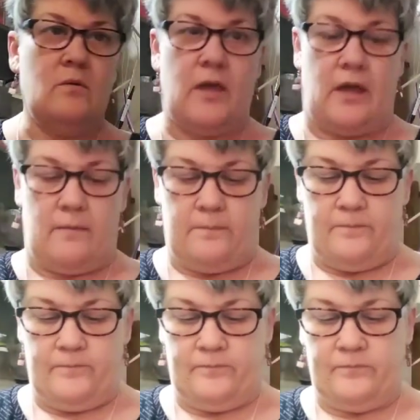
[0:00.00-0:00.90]
okay,
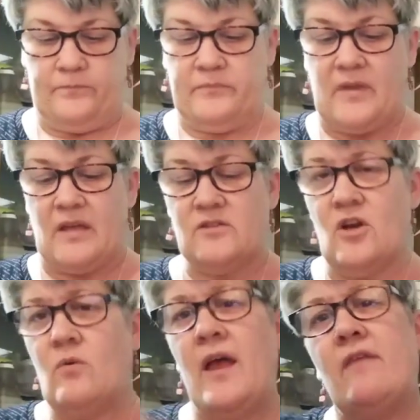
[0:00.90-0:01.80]
I
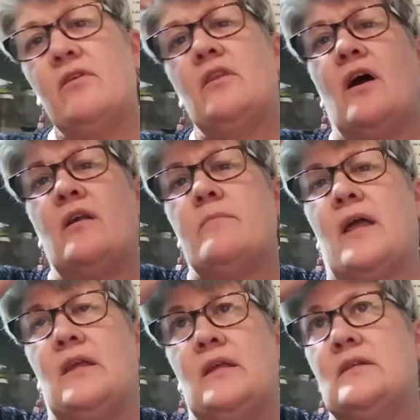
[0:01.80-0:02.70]
don't have a lot of
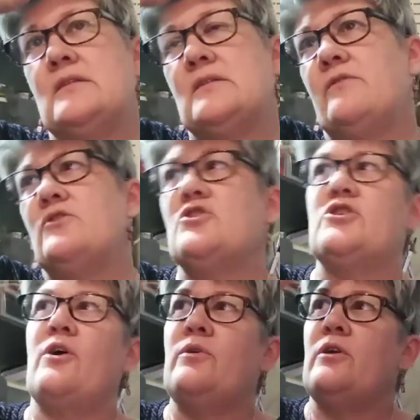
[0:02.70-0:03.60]
my knitted stuff to
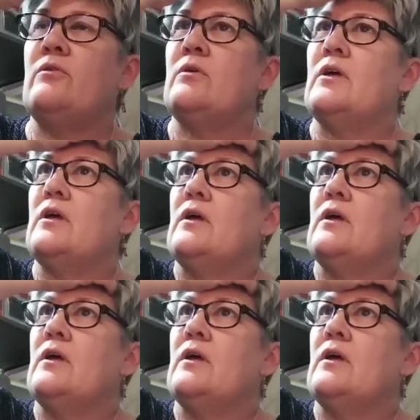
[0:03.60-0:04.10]
show you.